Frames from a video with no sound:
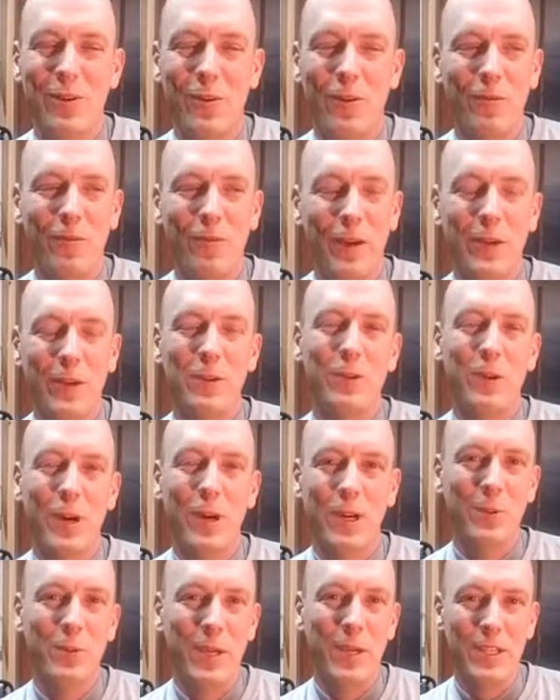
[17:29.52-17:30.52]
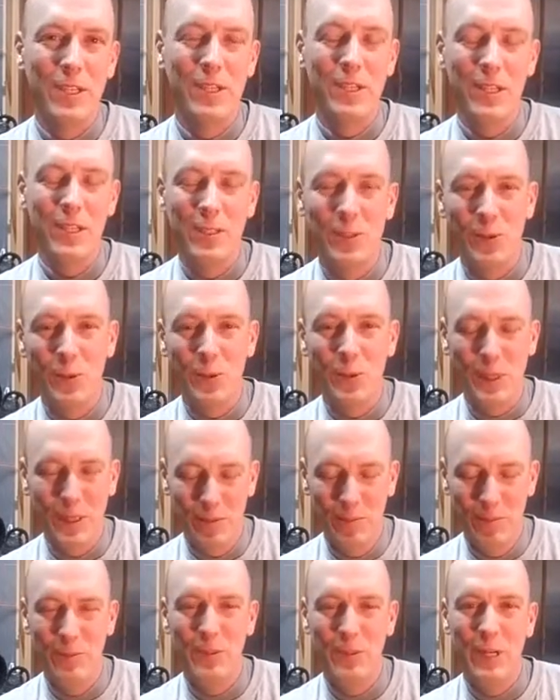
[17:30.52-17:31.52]
fingers crossed we can get you done
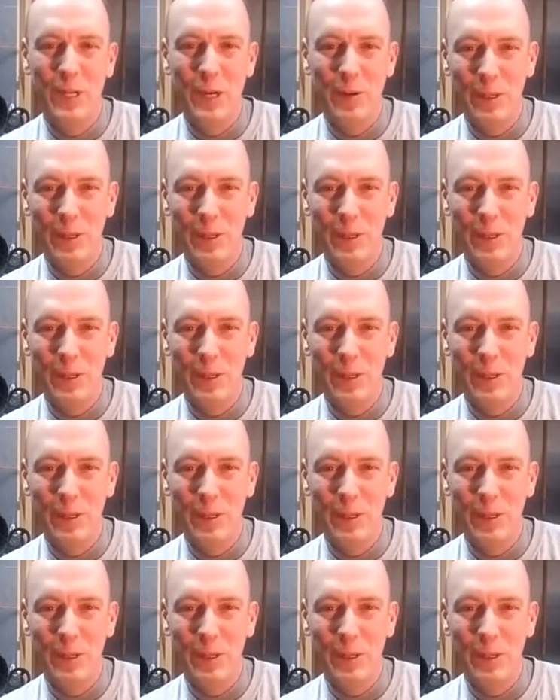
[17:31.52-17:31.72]
sooner. We'll see how it